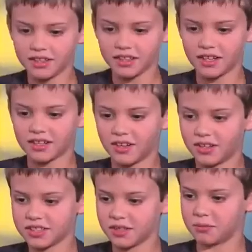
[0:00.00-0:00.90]
I think I'd call
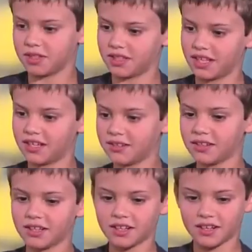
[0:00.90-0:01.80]
it something that
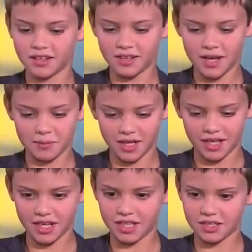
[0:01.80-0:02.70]
not many
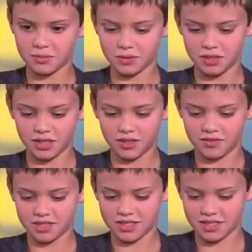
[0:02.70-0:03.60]
kids would live to